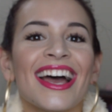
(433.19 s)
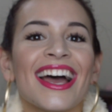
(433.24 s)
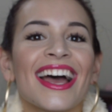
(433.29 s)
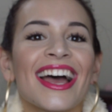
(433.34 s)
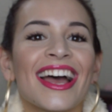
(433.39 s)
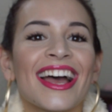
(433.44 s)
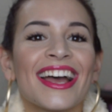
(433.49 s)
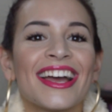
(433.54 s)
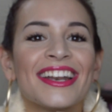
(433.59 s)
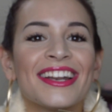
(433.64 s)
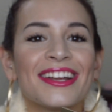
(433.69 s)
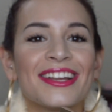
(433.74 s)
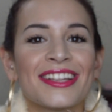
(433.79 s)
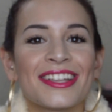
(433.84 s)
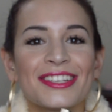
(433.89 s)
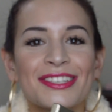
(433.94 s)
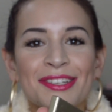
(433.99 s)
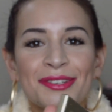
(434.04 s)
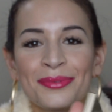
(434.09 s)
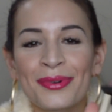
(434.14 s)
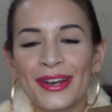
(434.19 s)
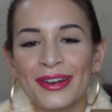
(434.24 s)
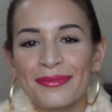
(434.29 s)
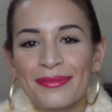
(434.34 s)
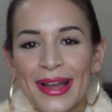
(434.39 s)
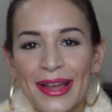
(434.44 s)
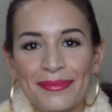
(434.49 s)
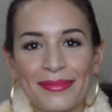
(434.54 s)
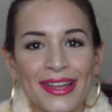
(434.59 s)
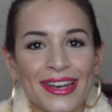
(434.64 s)
And this is one of
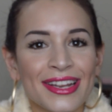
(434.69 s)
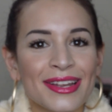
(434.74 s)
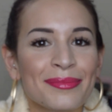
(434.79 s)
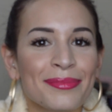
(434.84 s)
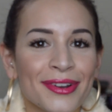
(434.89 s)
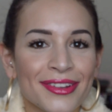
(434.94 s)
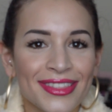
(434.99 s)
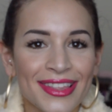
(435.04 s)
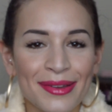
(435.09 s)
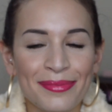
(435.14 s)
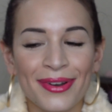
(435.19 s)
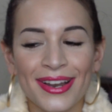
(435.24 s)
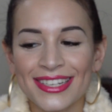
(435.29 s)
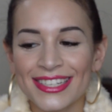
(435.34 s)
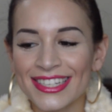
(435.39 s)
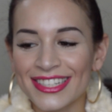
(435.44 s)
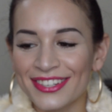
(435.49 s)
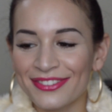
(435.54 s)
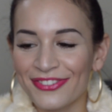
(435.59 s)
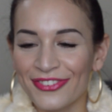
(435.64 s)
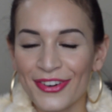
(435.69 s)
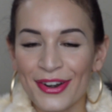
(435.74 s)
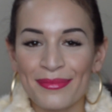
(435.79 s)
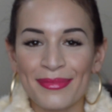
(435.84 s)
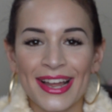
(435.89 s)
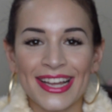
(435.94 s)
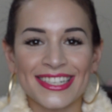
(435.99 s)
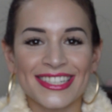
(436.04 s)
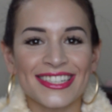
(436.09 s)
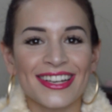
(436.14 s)
my many birthday presents for
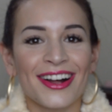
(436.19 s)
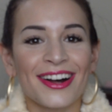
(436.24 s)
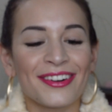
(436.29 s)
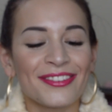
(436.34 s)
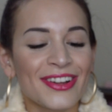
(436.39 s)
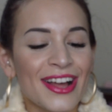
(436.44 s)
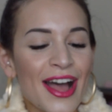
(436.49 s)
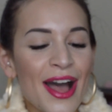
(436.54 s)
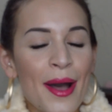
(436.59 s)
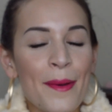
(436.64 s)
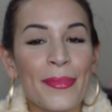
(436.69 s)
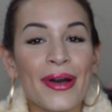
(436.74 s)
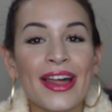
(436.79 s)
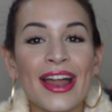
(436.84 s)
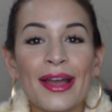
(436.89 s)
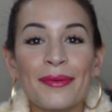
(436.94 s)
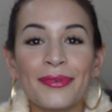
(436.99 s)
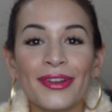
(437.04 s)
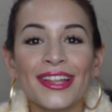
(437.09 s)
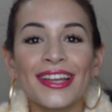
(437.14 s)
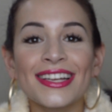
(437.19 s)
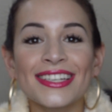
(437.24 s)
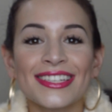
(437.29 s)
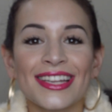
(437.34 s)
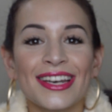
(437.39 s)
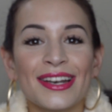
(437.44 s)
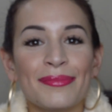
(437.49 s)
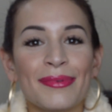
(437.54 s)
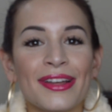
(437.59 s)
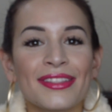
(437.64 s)
myself. But I'm really
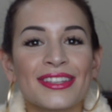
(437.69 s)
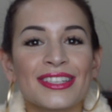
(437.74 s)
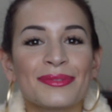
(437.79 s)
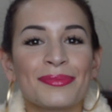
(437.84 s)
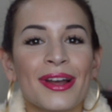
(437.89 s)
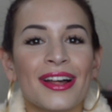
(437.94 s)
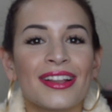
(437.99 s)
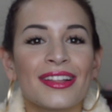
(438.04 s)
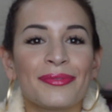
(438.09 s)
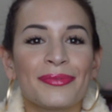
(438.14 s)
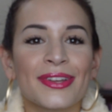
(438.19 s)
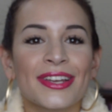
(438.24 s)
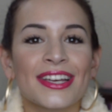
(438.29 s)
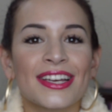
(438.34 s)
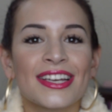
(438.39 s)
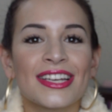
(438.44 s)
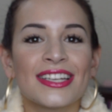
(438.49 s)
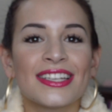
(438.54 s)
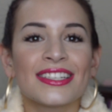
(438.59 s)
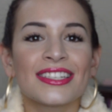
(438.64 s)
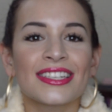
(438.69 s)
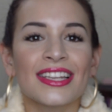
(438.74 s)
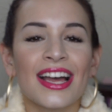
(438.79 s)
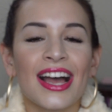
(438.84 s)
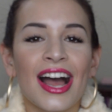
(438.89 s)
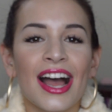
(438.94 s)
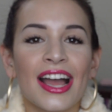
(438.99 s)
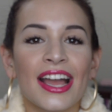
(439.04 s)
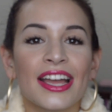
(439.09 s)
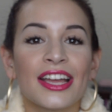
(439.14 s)
excited about this palette because
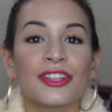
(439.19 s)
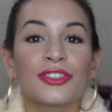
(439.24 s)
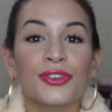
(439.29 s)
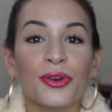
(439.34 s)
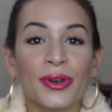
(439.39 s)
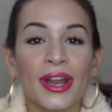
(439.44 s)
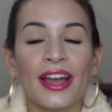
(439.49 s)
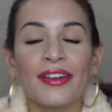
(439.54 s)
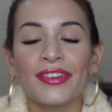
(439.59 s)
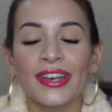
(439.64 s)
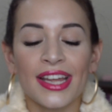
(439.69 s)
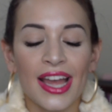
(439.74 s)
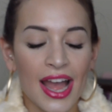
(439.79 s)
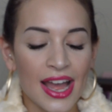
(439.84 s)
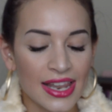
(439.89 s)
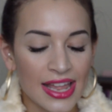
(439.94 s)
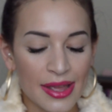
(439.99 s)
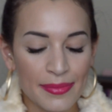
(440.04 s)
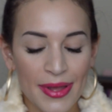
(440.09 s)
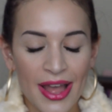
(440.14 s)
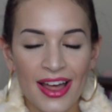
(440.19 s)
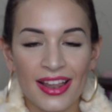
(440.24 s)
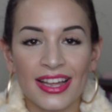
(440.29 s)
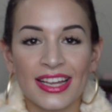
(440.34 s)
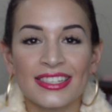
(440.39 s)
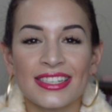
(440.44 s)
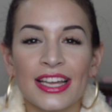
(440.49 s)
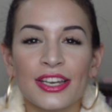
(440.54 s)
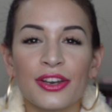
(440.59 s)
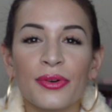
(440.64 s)
I don't have any highlight
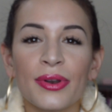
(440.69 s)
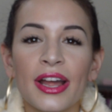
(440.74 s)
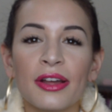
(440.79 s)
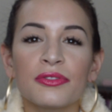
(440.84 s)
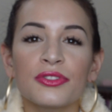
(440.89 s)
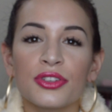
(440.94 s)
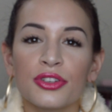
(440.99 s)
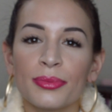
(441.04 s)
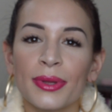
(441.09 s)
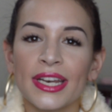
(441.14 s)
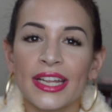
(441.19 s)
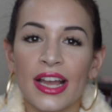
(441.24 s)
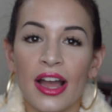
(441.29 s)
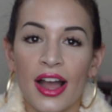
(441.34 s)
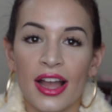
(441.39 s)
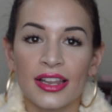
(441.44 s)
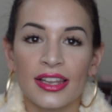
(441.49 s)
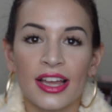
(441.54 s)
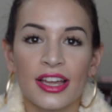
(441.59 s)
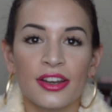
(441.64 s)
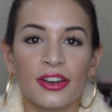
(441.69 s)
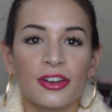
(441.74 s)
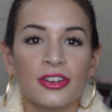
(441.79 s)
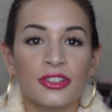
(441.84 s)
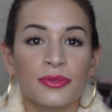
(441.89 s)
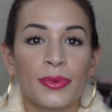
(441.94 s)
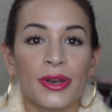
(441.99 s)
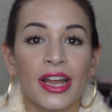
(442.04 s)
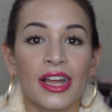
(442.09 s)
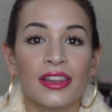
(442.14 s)
palettes. I don't have too many
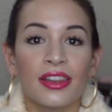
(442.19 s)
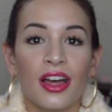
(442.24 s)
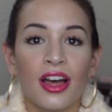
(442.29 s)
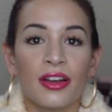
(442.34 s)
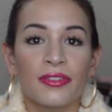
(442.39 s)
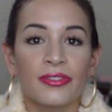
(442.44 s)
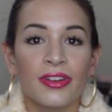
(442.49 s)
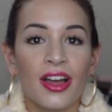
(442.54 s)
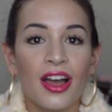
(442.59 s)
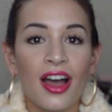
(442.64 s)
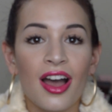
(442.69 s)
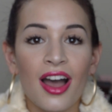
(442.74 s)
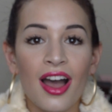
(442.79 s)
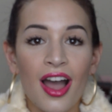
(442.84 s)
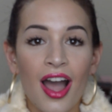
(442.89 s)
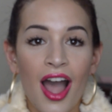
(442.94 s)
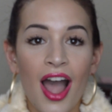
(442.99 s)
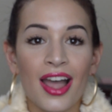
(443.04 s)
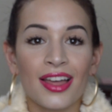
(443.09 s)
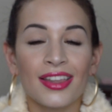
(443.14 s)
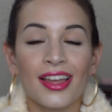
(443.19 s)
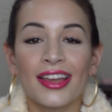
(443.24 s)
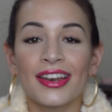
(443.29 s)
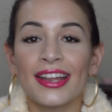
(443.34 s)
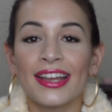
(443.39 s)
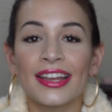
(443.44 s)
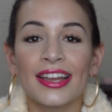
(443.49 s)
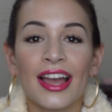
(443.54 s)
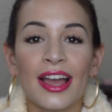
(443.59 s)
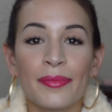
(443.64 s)
highlighters, but I love
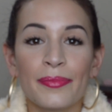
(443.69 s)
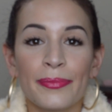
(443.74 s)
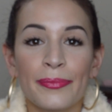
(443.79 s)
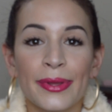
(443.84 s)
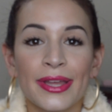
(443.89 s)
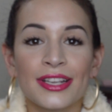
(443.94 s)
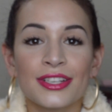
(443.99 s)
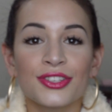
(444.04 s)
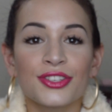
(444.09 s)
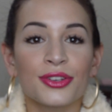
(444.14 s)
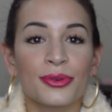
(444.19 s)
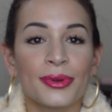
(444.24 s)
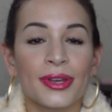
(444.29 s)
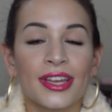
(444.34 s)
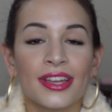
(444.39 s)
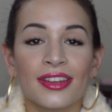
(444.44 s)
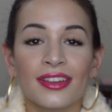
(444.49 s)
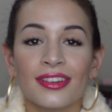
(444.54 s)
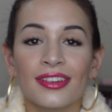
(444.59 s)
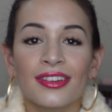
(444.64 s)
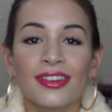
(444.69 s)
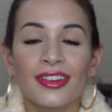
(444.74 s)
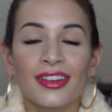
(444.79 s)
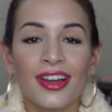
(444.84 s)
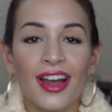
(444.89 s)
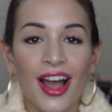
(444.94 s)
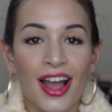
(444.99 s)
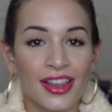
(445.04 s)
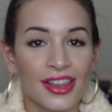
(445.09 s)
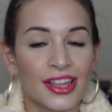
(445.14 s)
highlighting. I've been doing
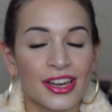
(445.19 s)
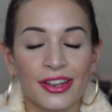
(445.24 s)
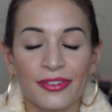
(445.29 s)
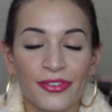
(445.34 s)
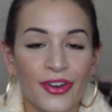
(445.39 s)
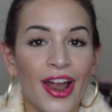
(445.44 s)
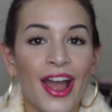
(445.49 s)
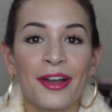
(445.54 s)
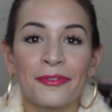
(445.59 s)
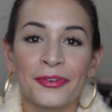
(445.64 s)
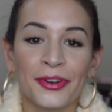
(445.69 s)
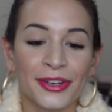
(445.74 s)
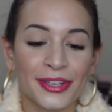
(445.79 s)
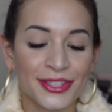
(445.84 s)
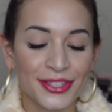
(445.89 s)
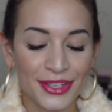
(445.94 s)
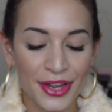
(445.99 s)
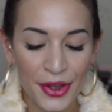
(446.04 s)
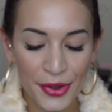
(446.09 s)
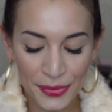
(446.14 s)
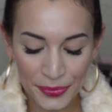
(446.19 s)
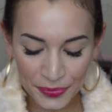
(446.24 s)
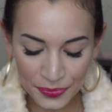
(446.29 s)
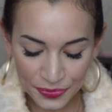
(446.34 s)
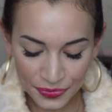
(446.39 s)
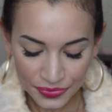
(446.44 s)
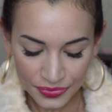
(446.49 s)
highlighting forever. So